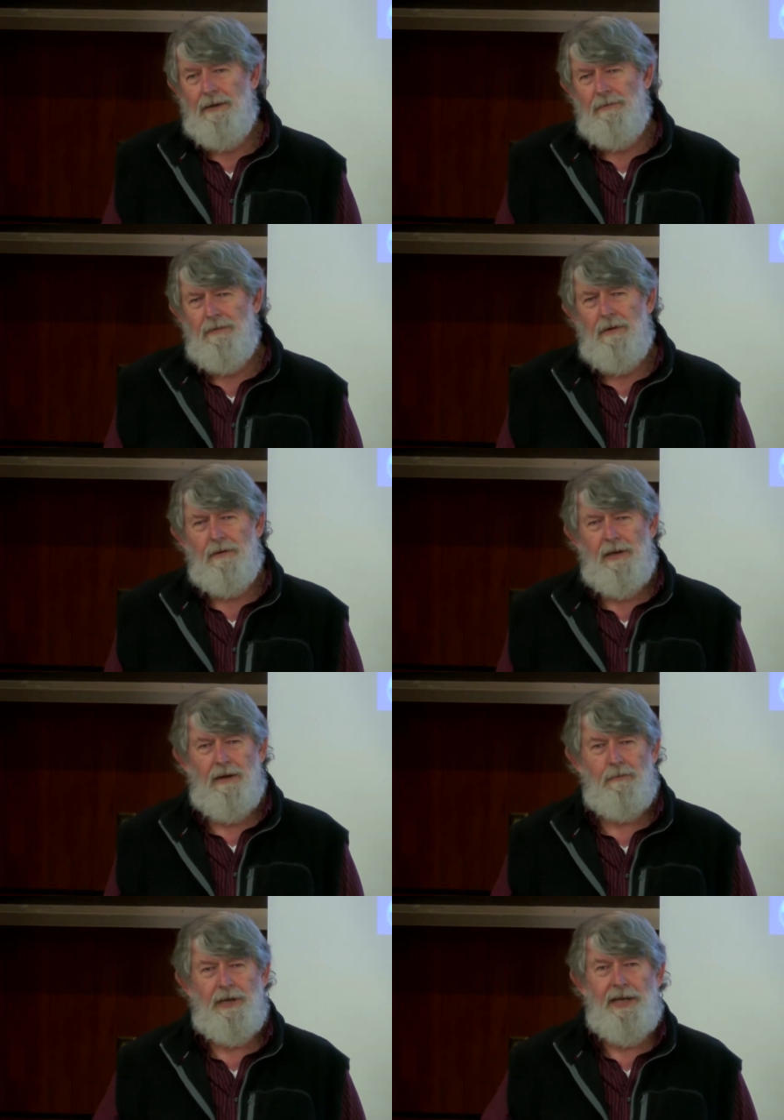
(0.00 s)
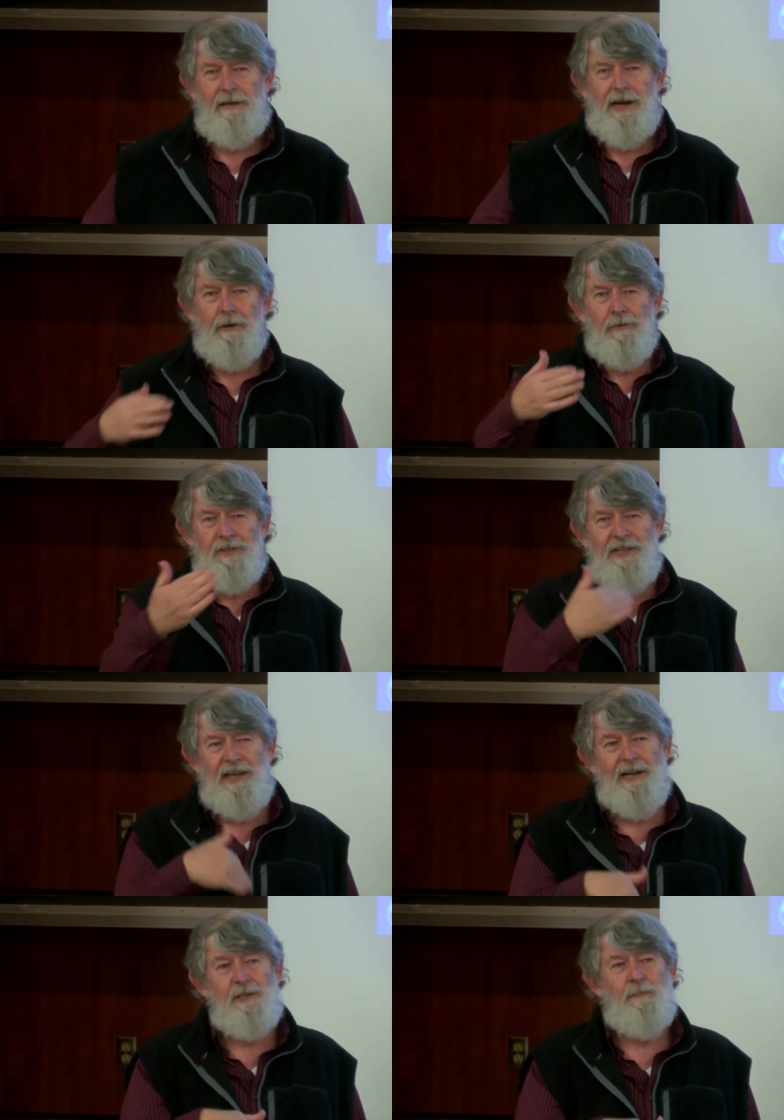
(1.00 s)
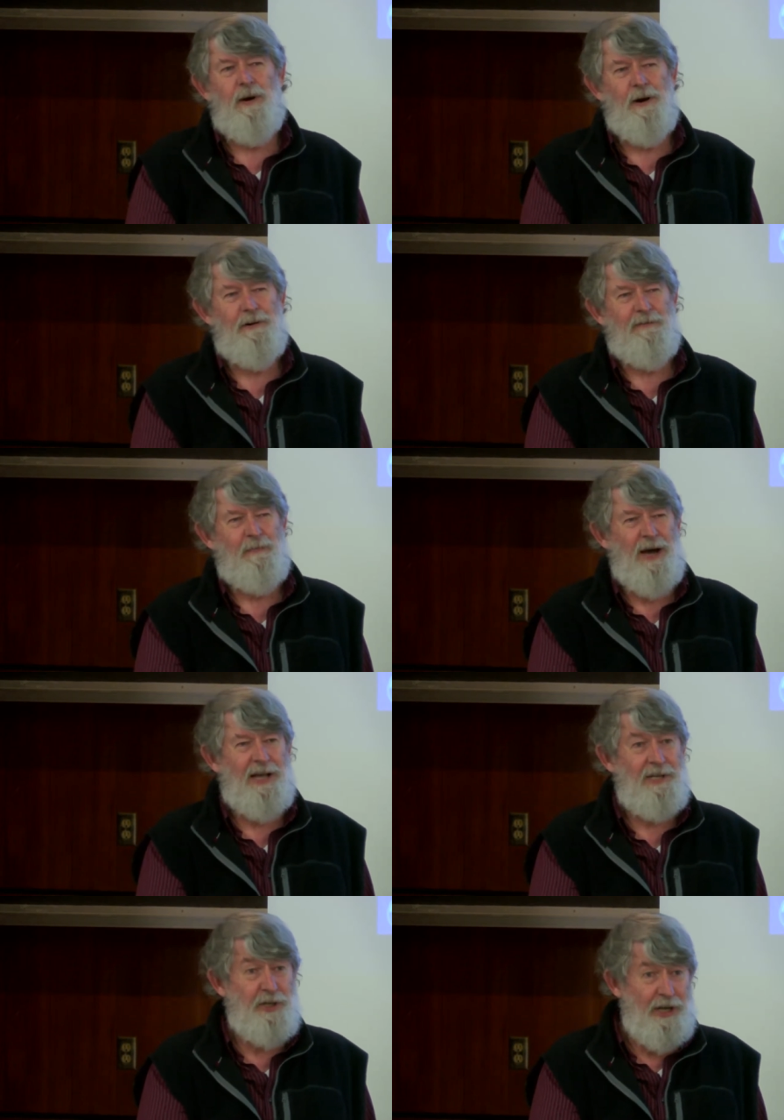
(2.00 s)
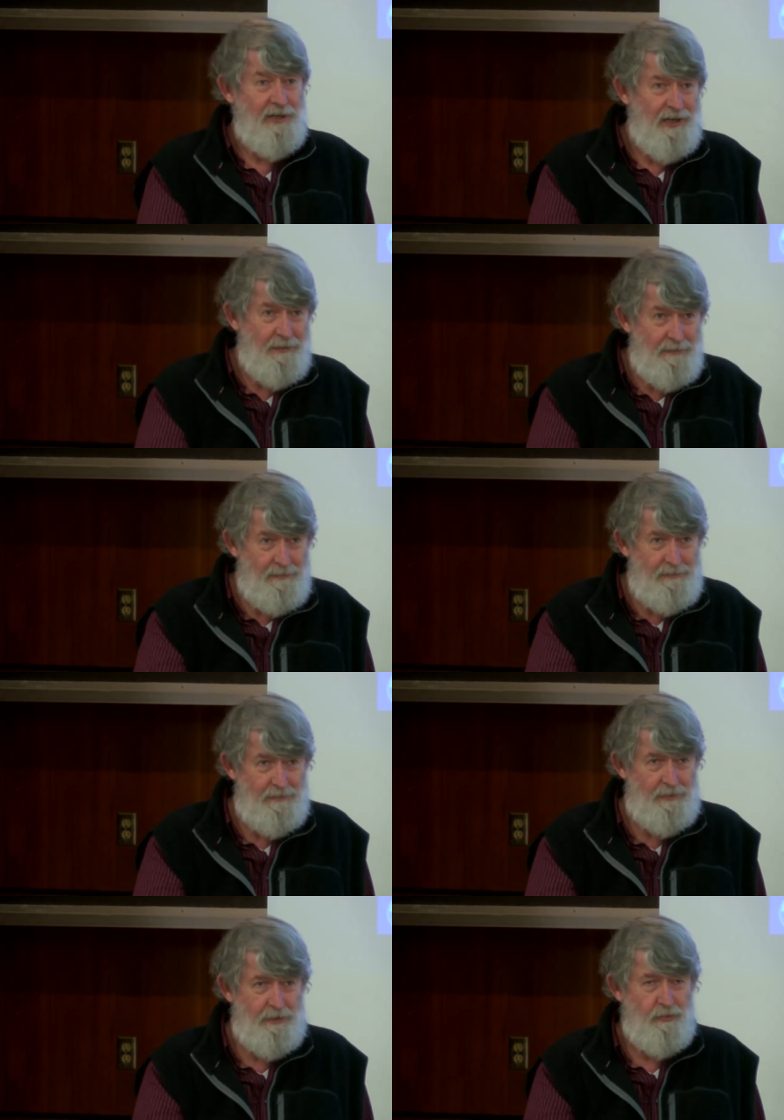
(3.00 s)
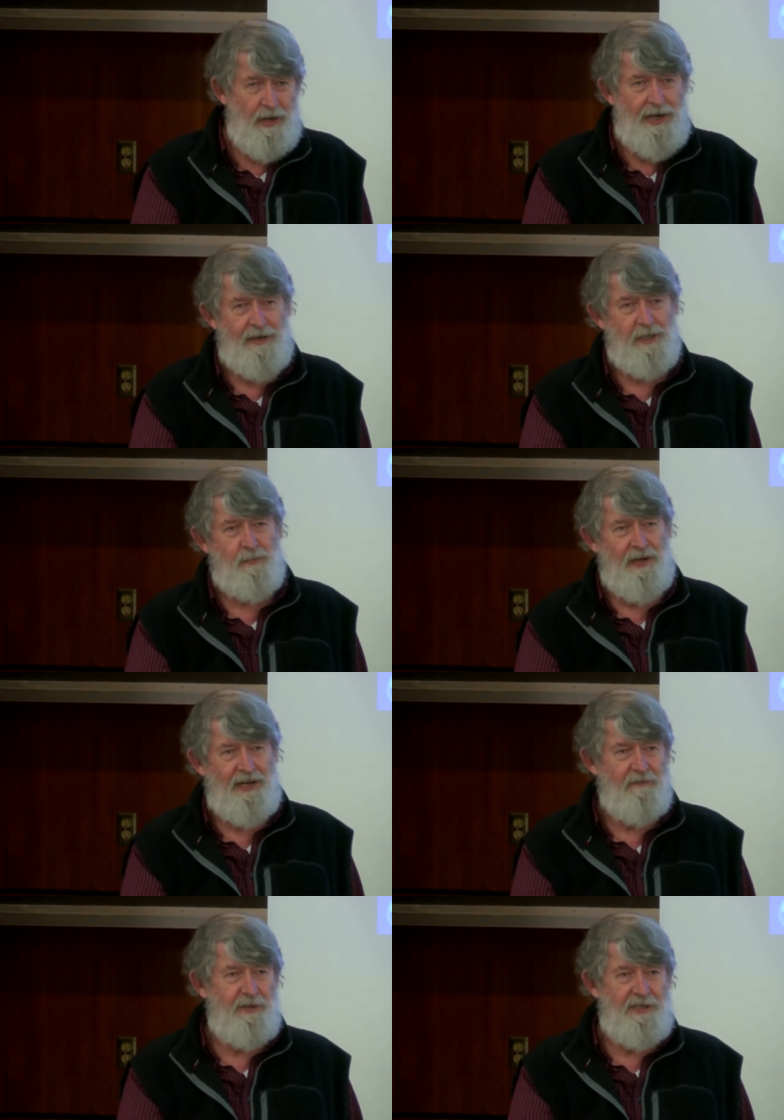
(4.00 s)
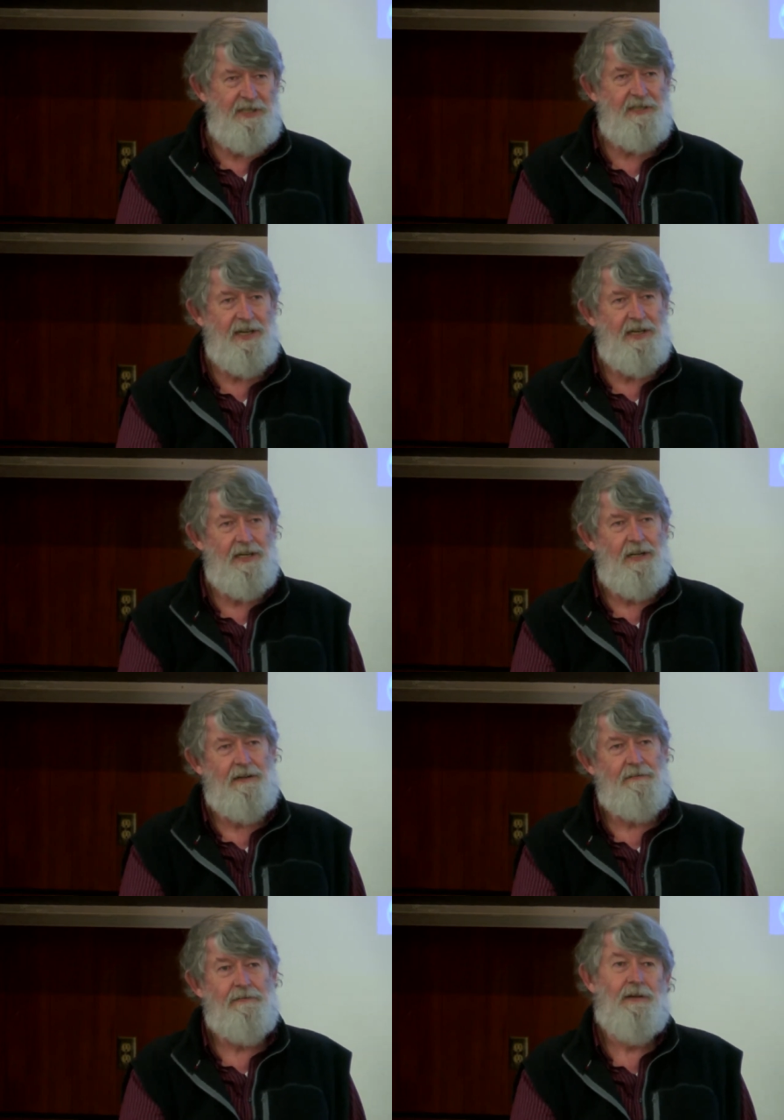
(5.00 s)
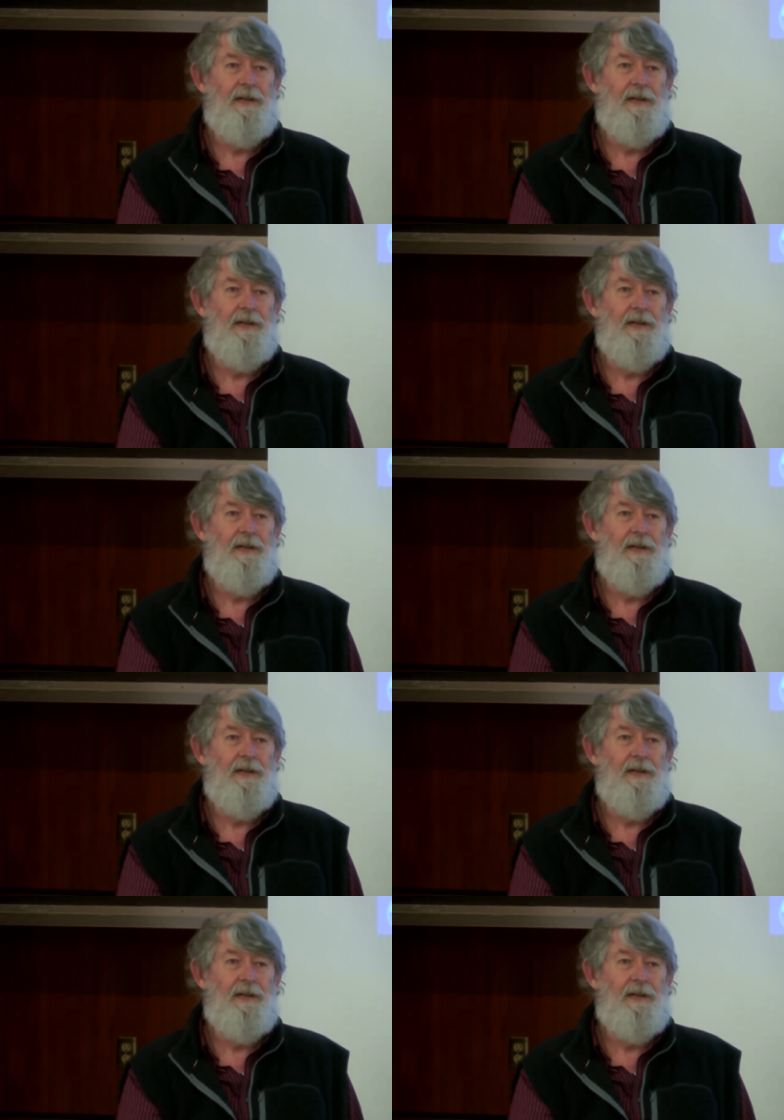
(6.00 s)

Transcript: I don't, okay, I don't see that as part of my agenda to try and explain every detail of